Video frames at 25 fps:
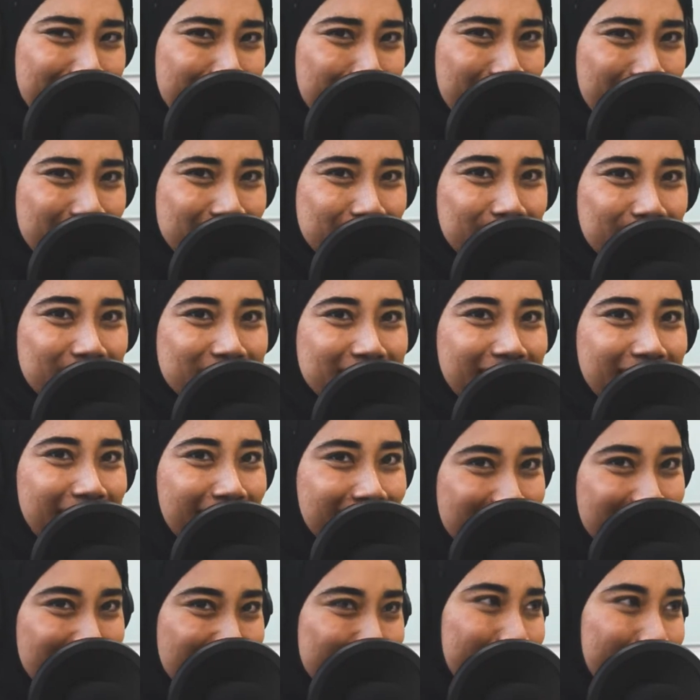Maybe it's because I
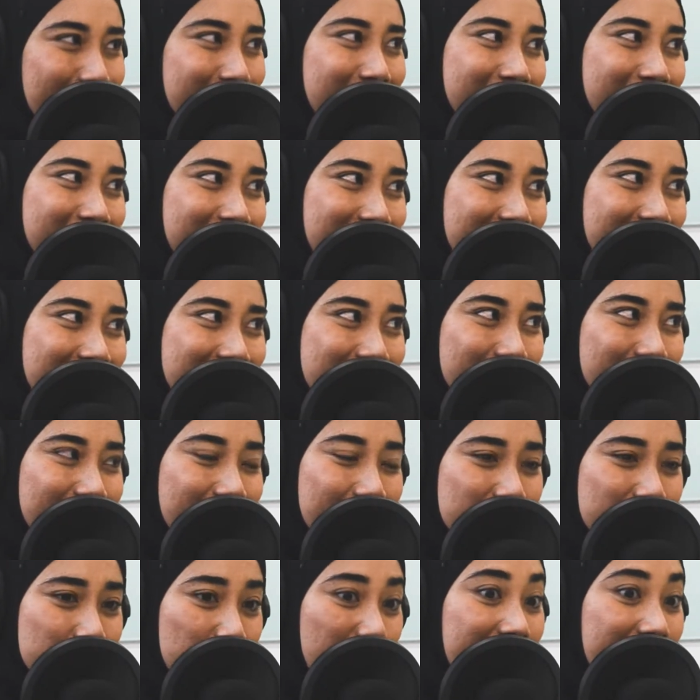entered my 30s, but there
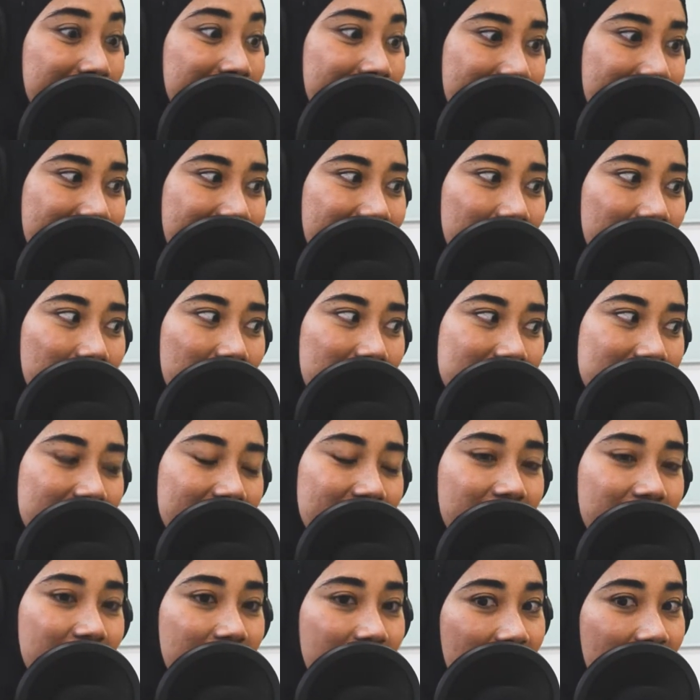was one day that was
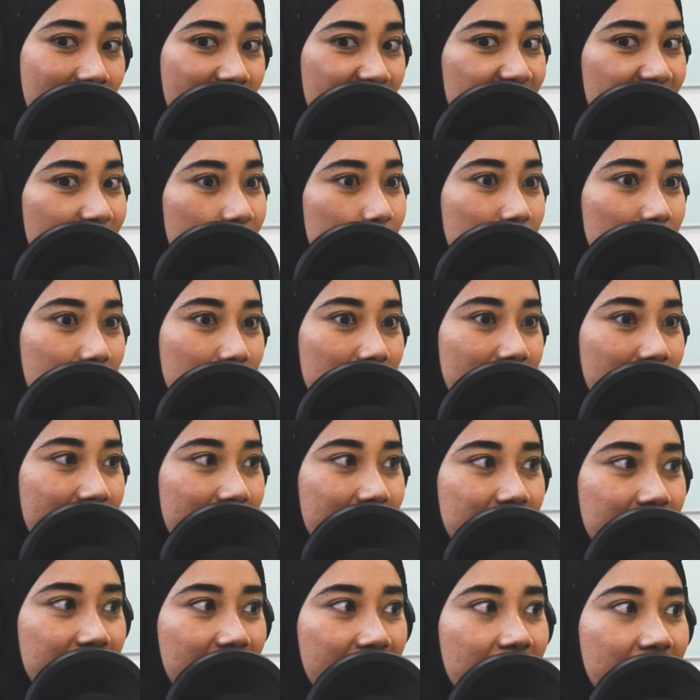like I had
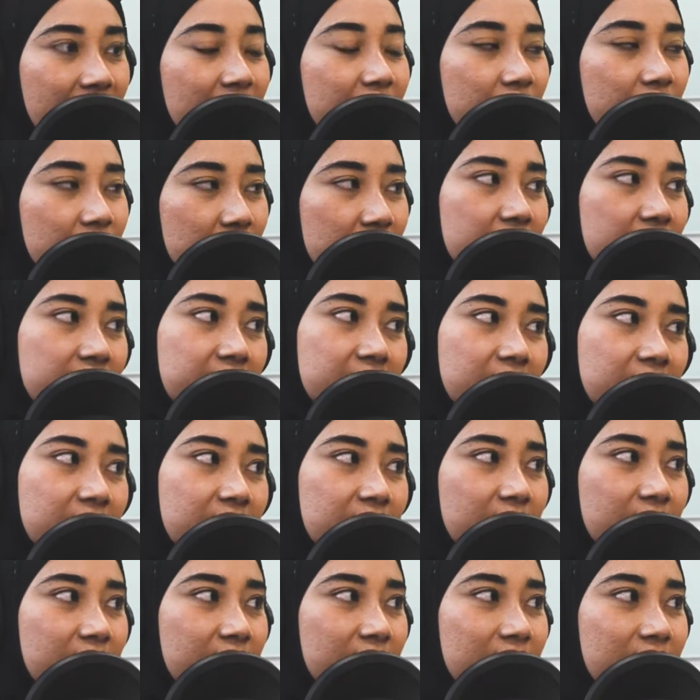a headache the whole day.
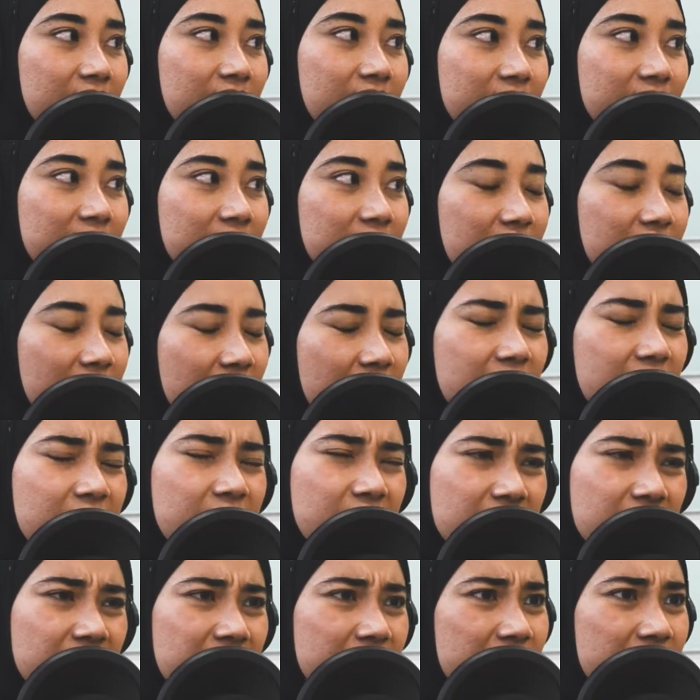
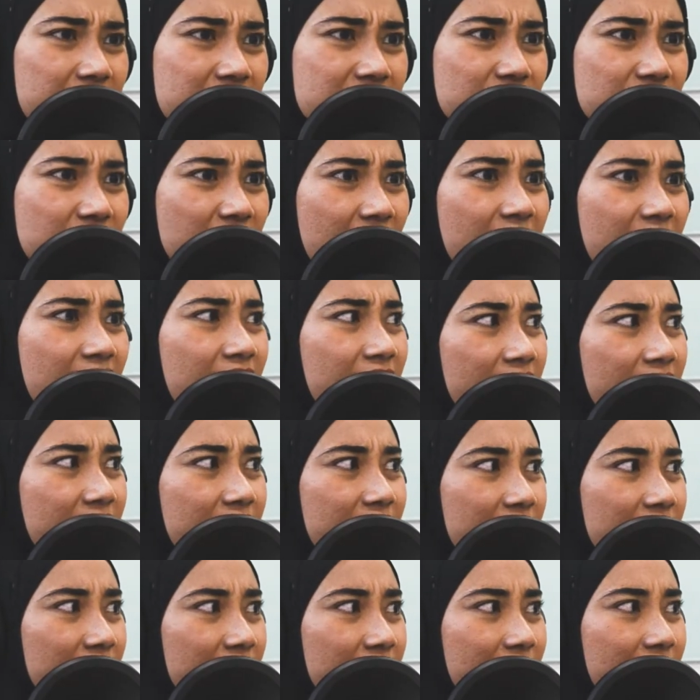Yeah, it was so hard.
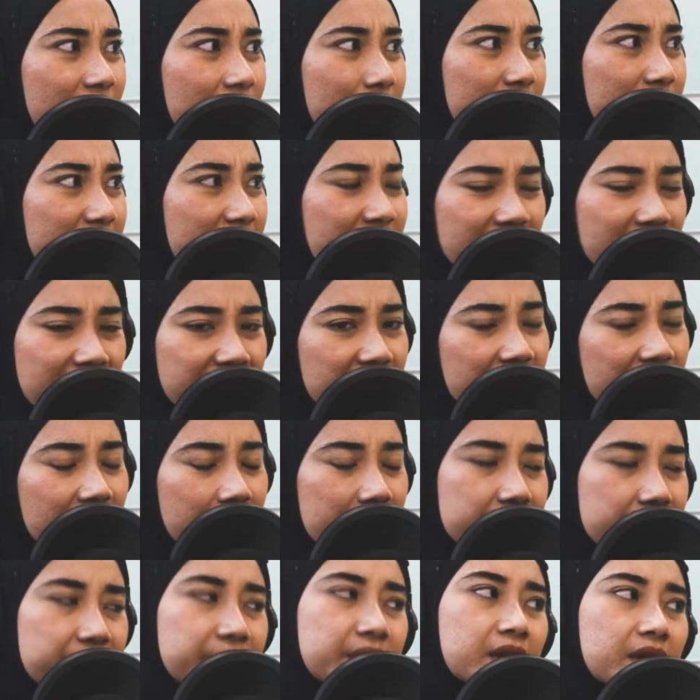But then after that, it
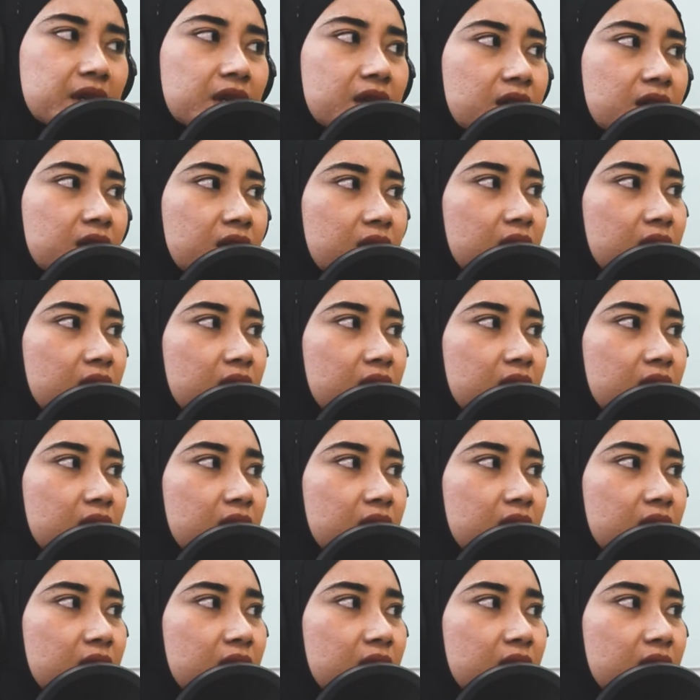was okay.